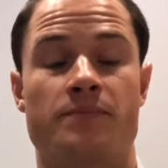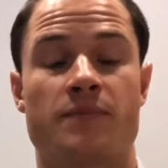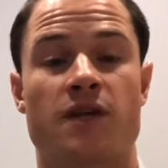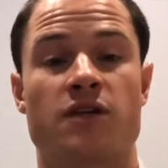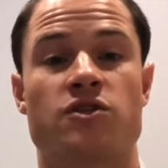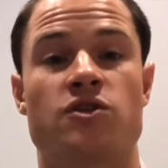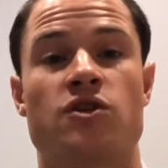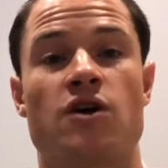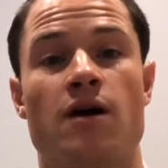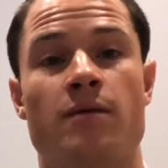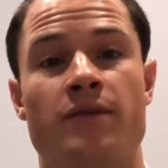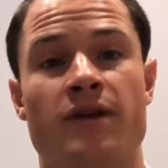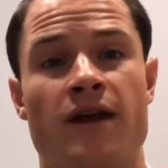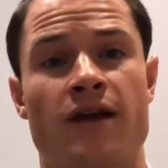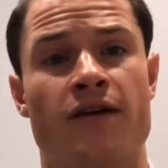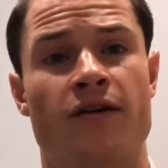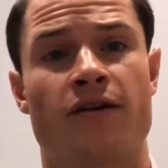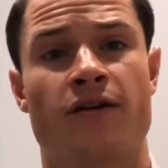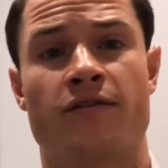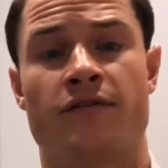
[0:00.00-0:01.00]
It's a common
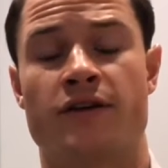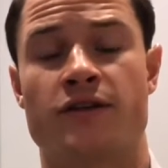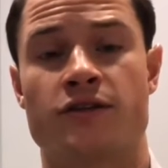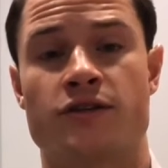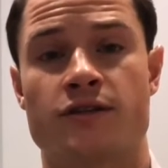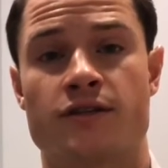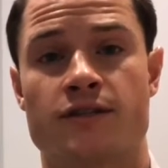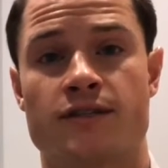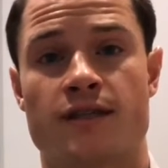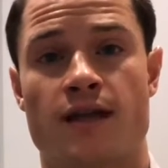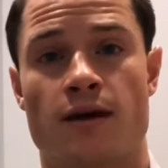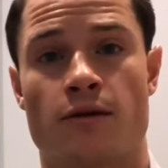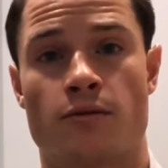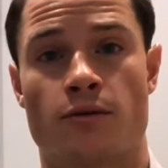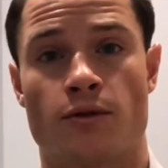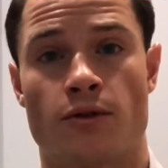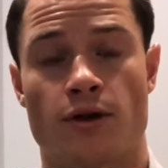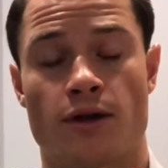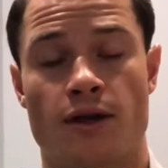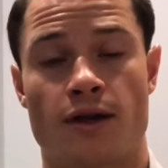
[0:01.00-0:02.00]
area of interest that
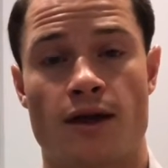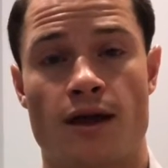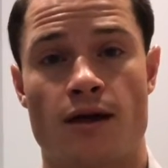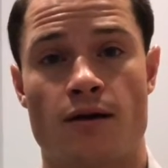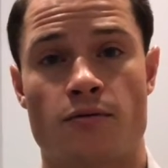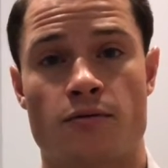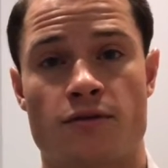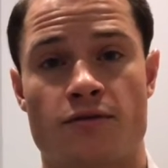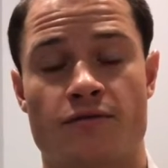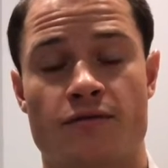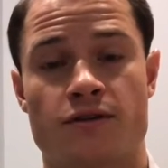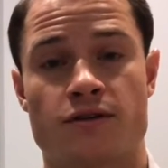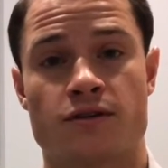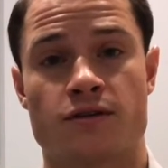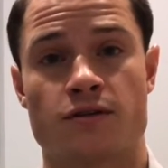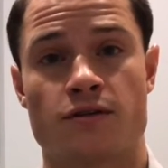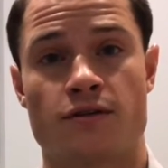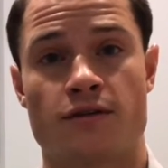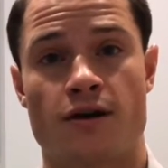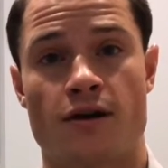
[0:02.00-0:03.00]
we're looking at with
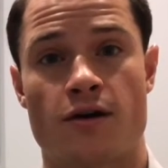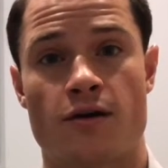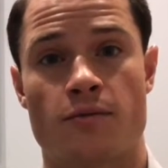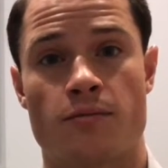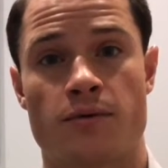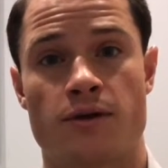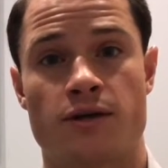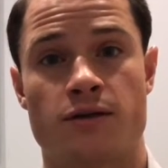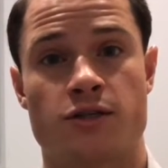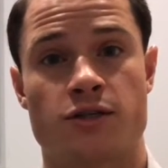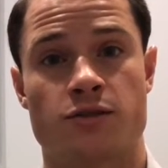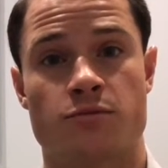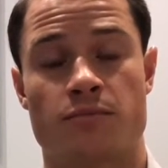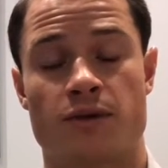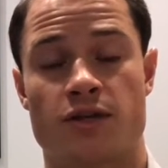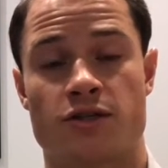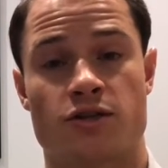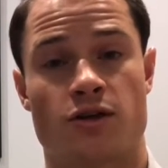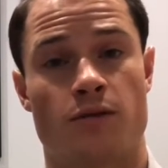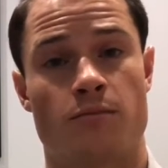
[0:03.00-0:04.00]
physical therapy just
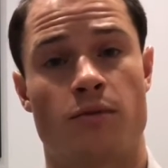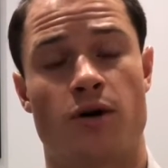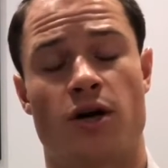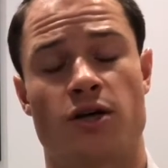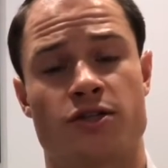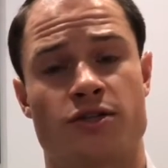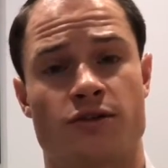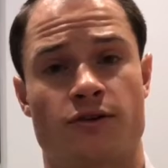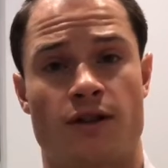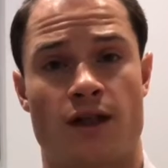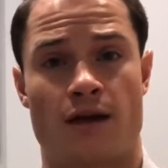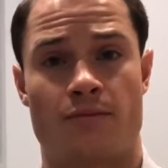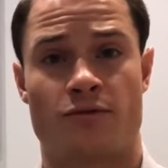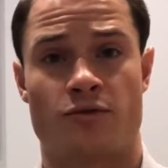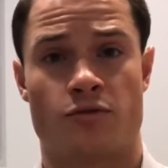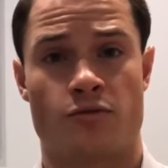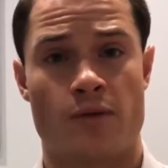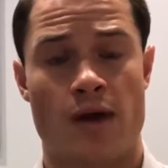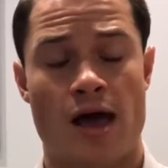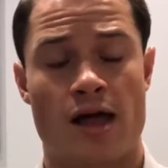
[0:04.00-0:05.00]
based on postural
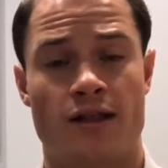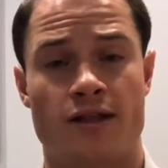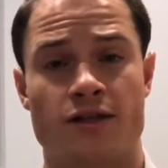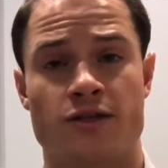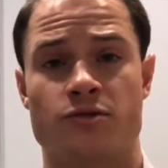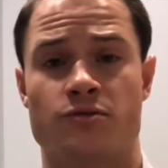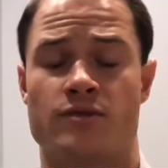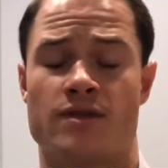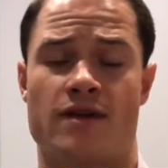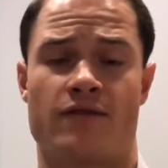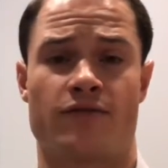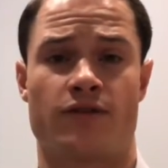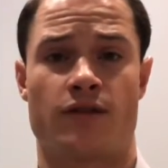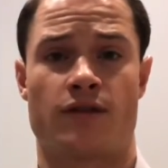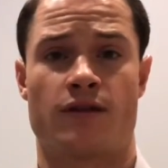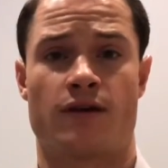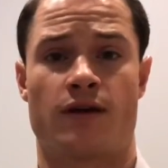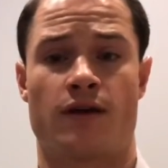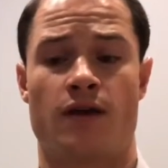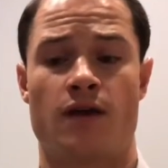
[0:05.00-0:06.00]
abnormalities with
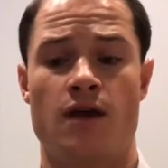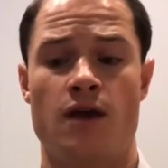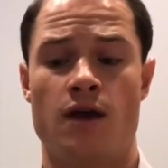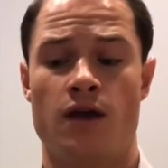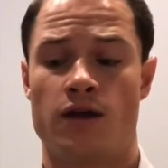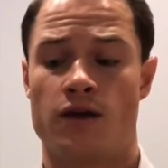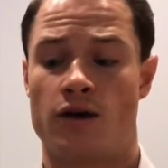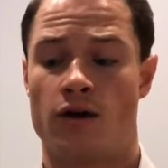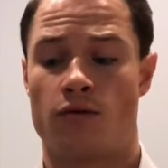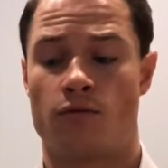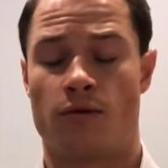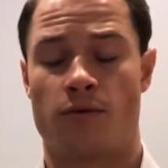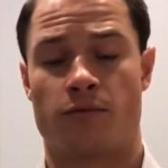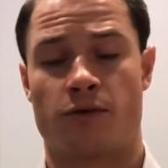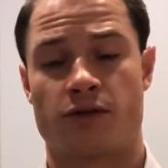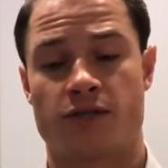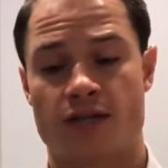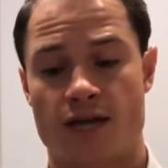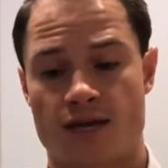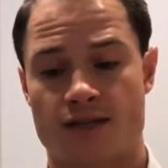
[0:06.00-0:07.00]
everything, when
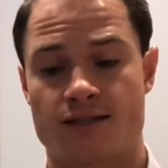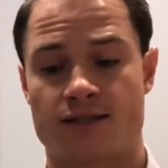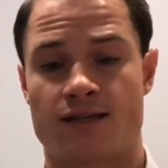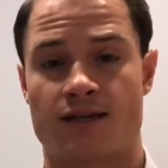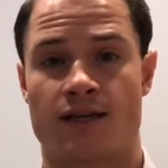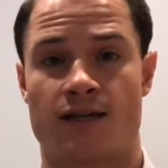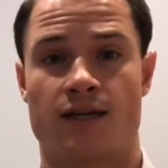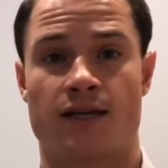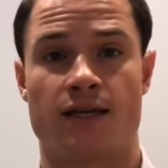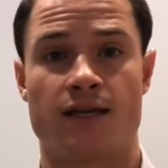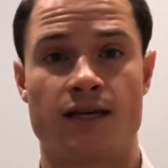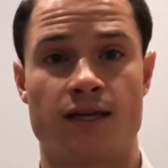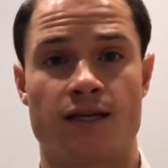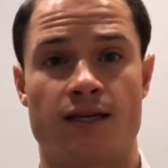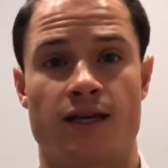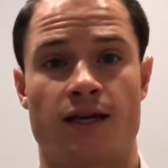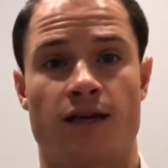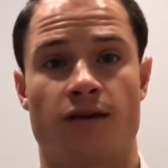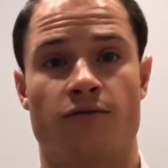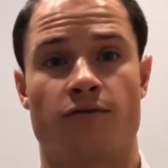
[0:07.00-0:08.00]
we're texting and
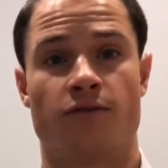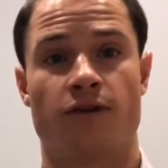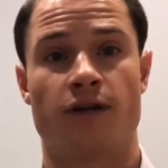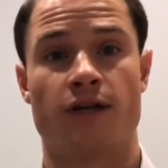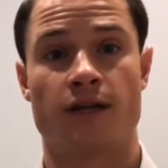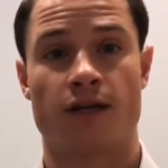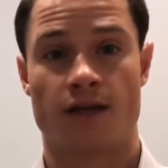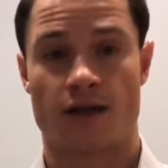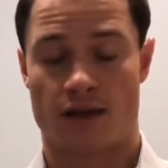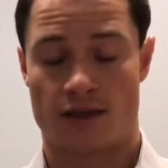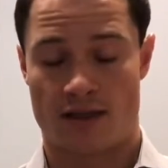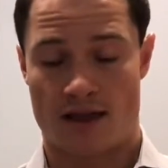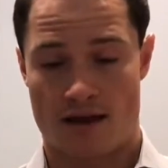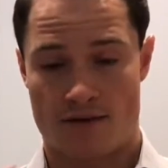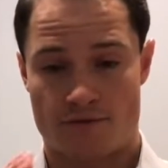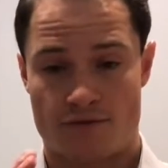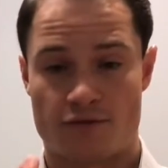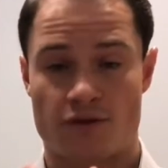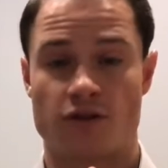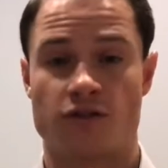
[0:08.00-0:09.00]
eating and reading in
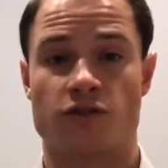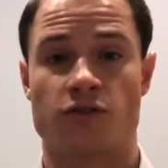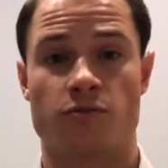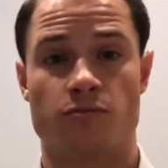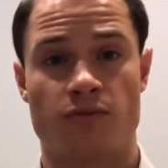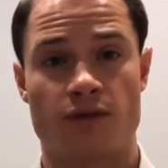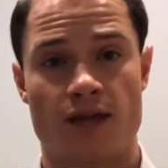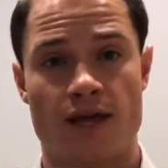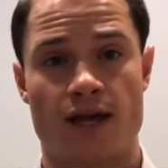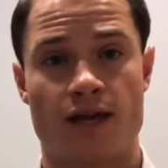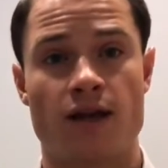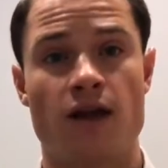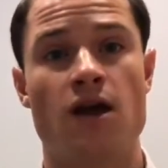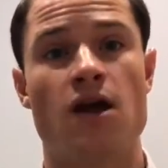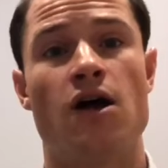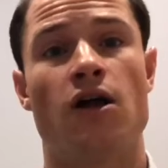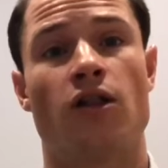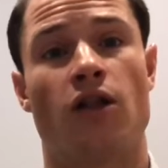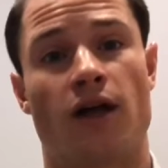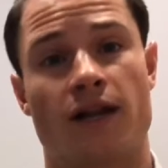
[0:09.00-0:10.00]
that frontal plane,
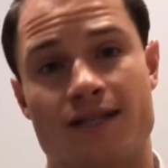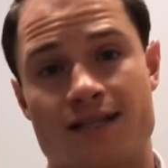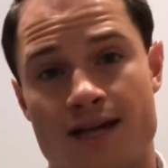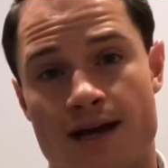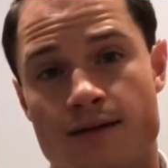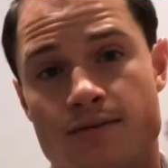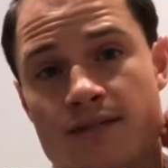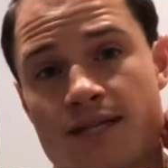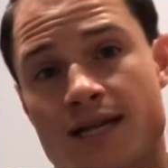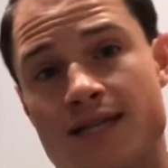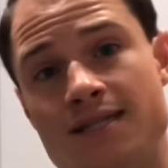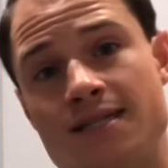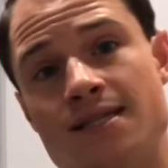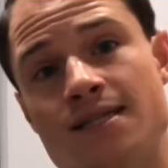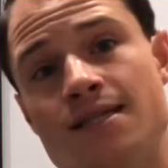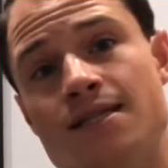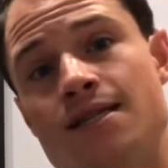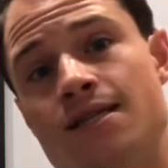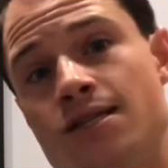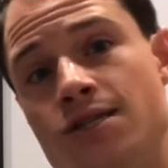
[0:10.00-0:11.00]
a lot of times that
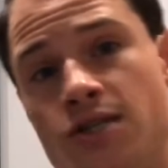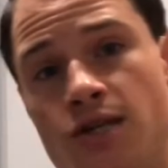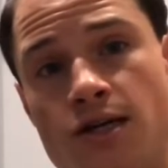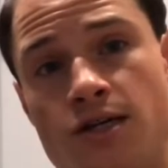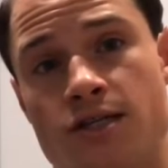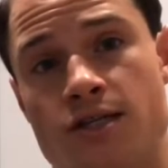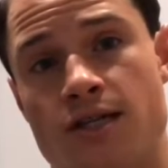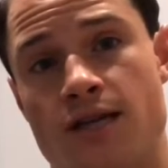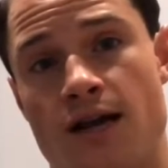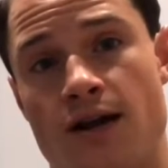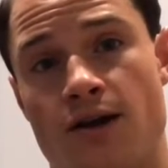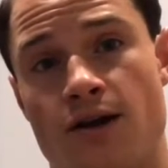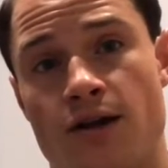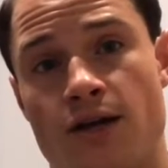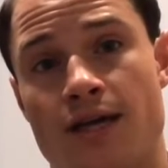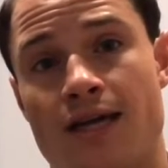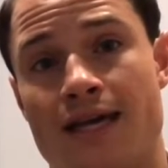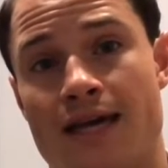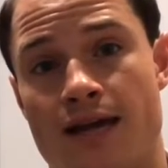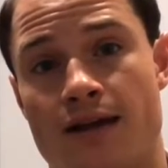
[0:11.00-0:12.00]
CT junction
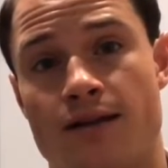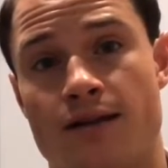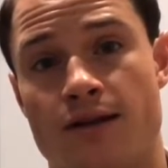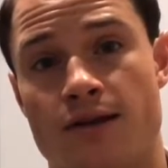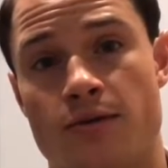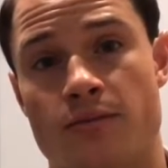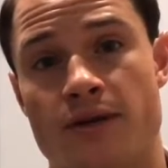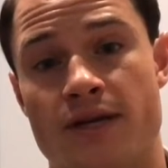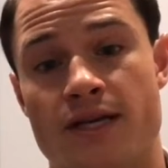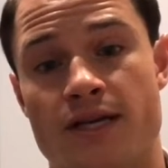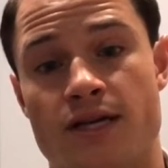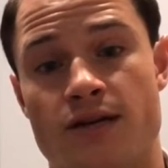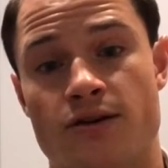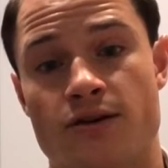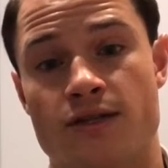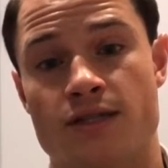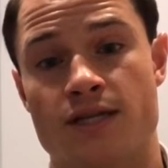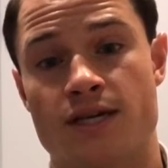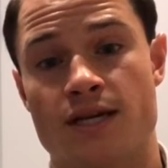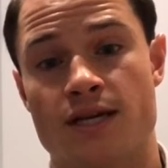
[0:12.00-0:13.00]
area can get a little bit
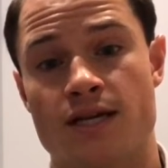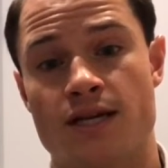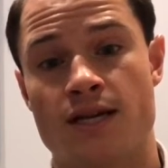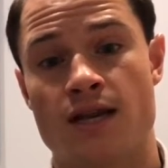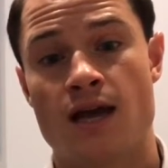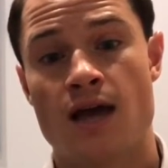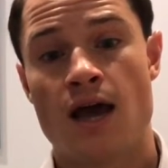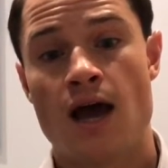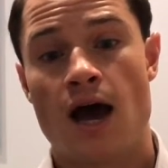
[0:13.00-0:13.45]
irritated.